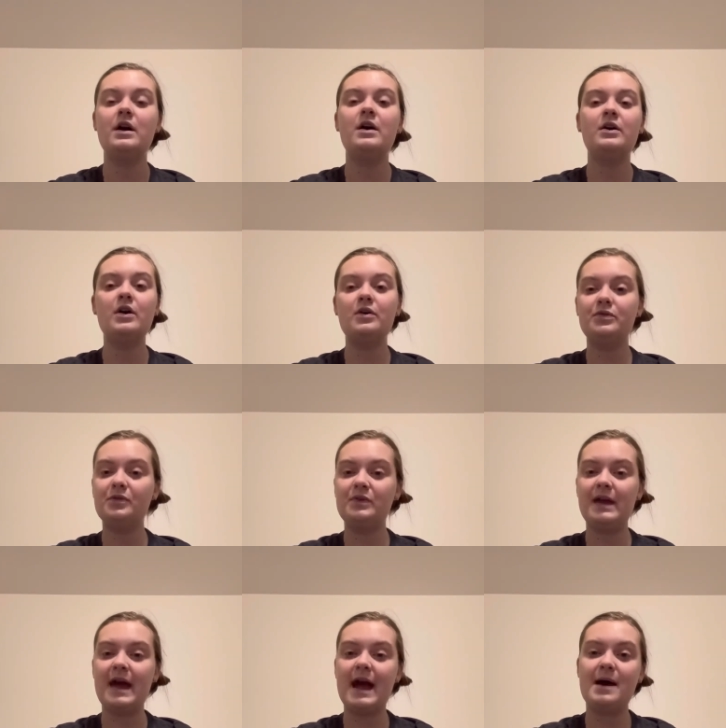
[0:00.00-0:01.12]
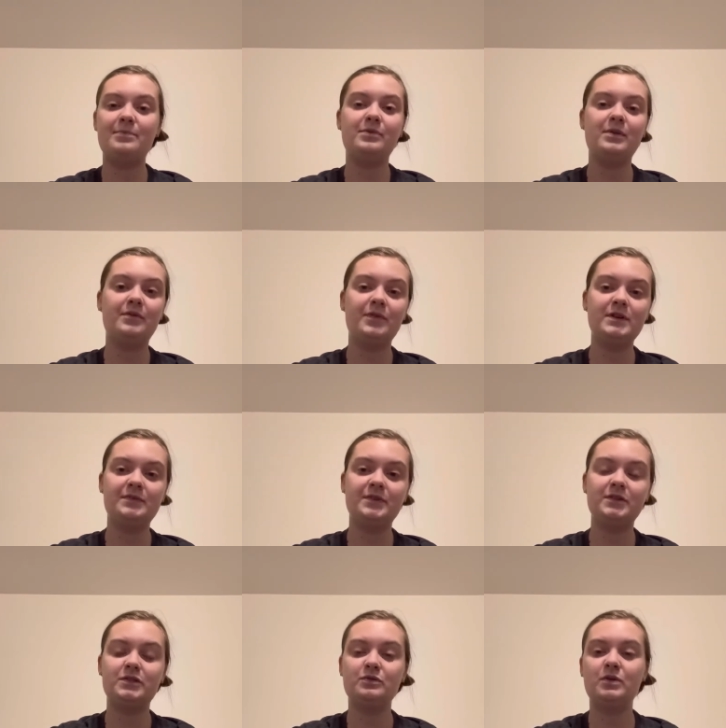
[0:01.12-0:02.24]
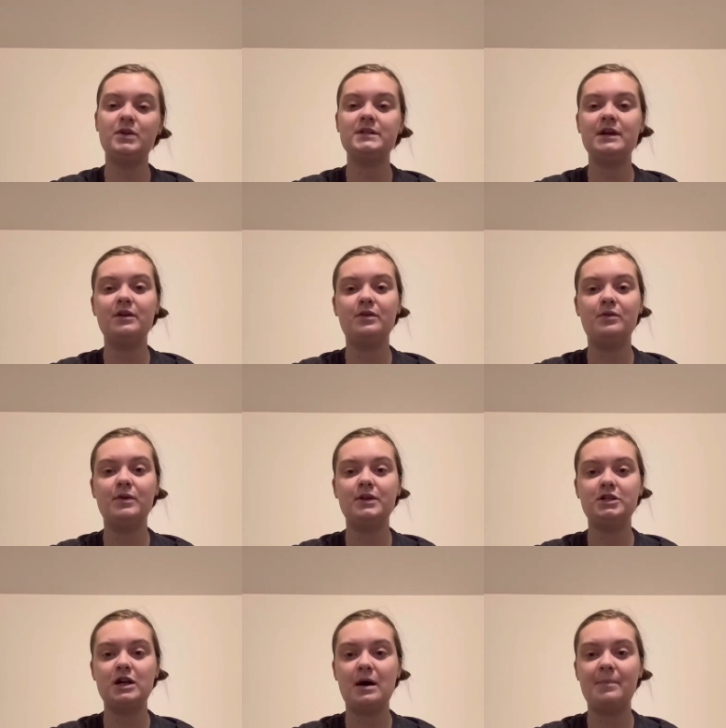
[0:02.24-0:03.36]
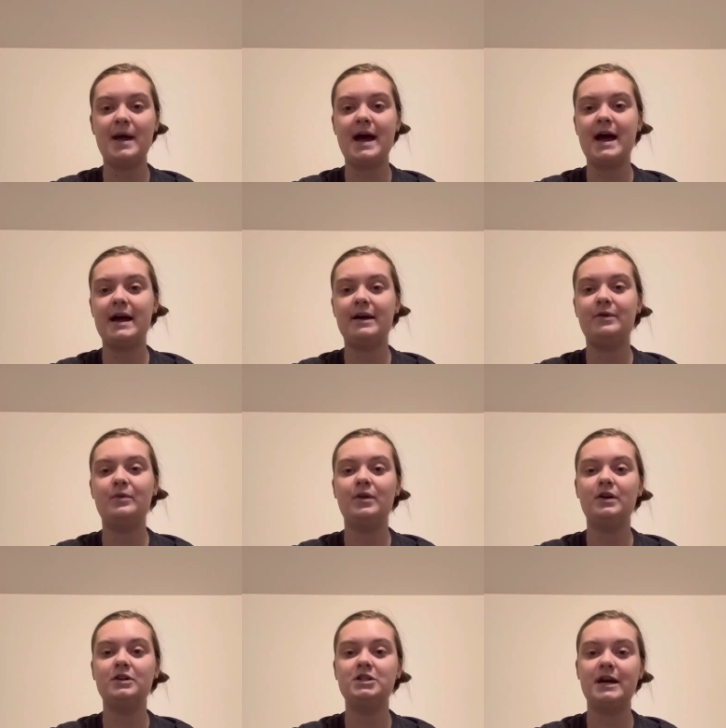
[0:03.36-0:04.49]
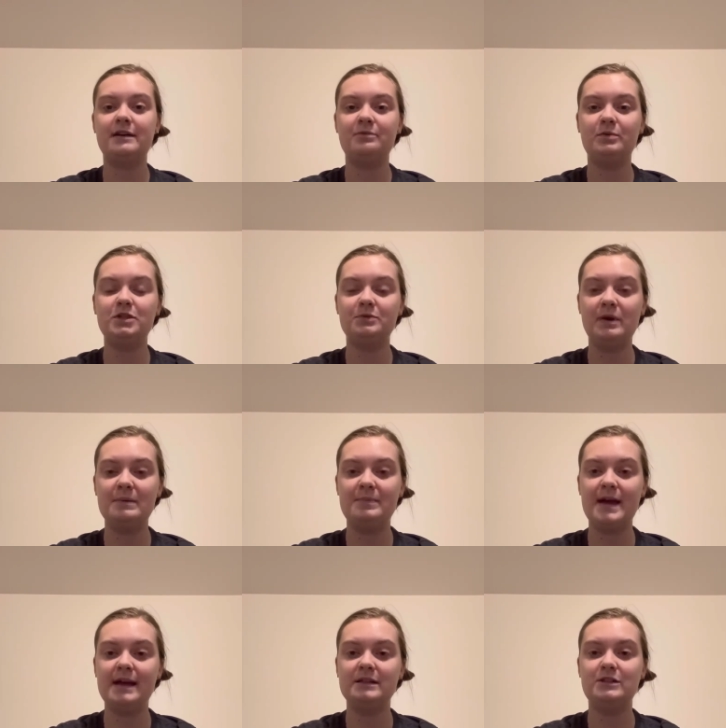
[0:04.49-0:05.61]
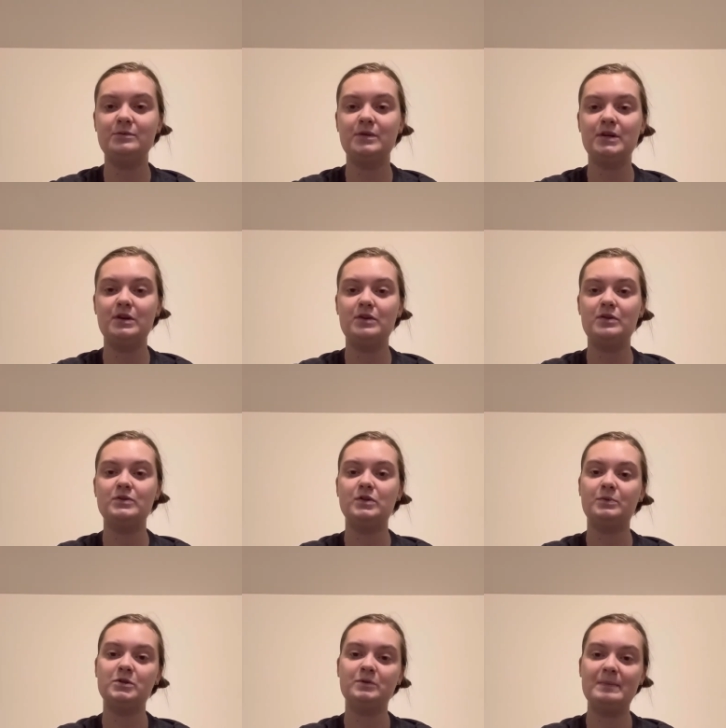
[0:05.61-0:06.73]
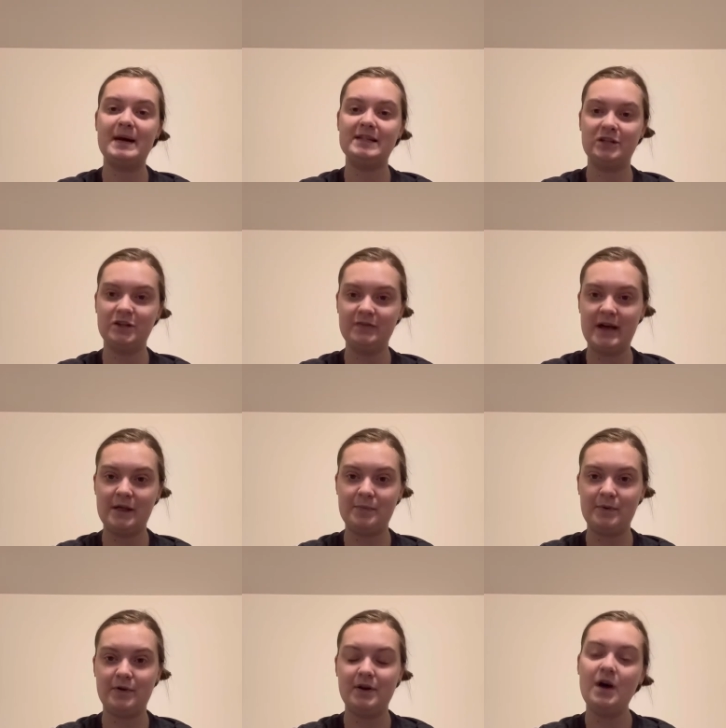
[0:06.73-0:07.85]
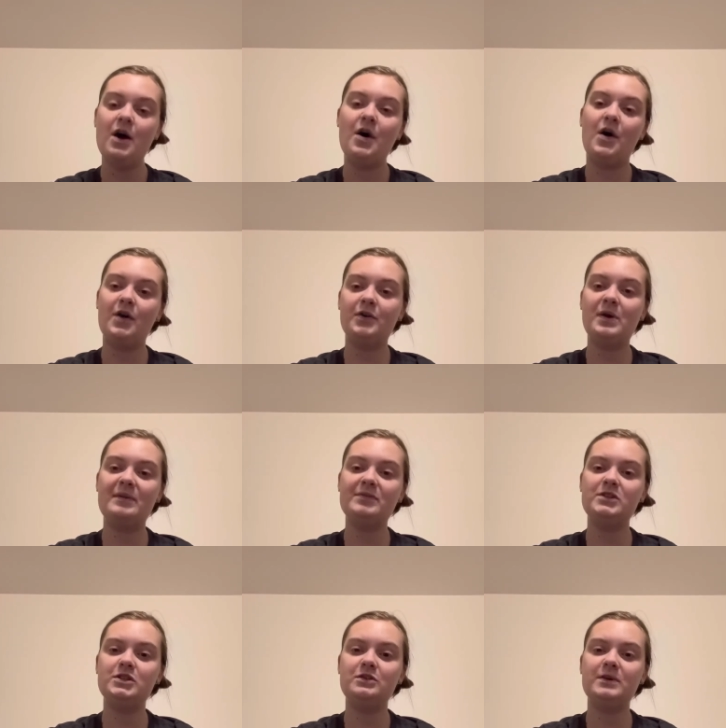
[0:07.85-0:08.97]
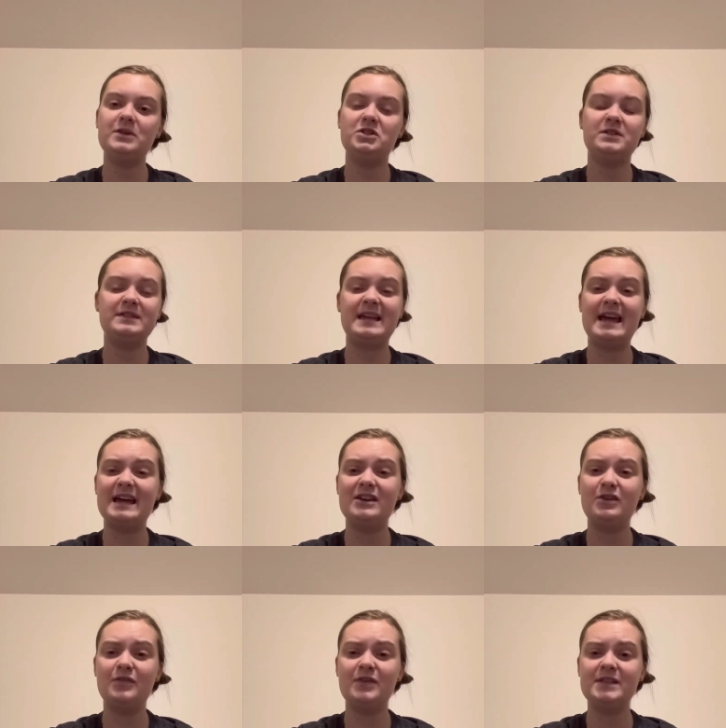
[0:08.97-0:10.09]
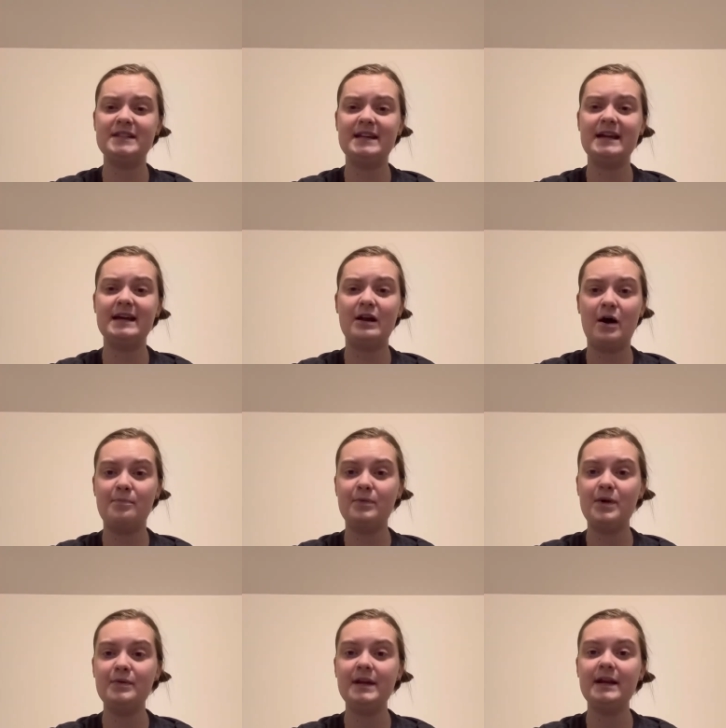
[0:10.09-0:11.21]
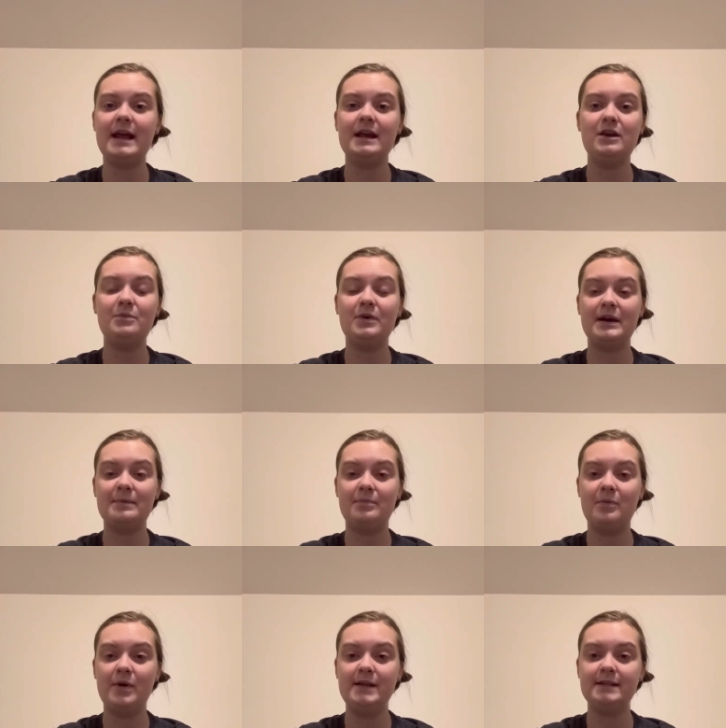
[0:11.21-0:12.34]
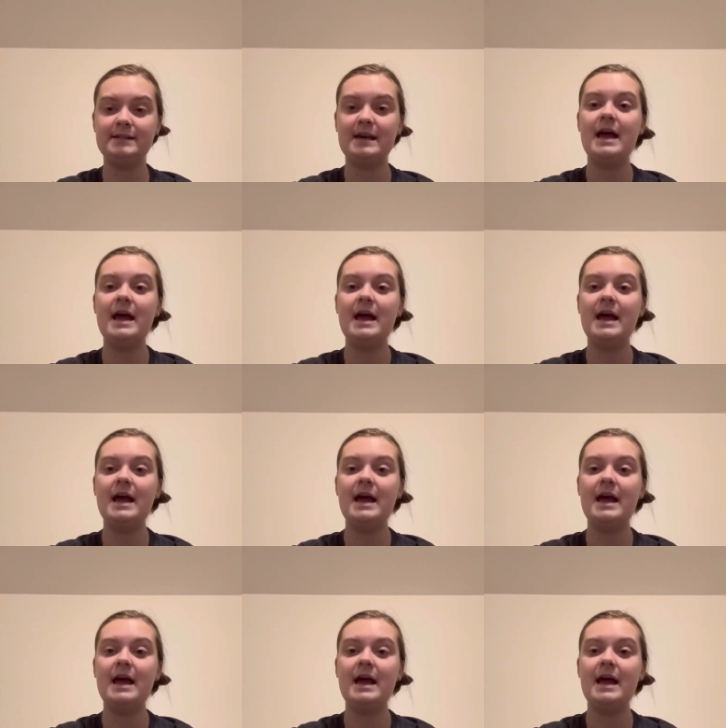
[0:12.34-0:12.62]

go through the app, look for different stores that you're going to shop at or check which rebates you want to use or which rebates are available. All you have to do is just scan your receipt and upload it and you will get points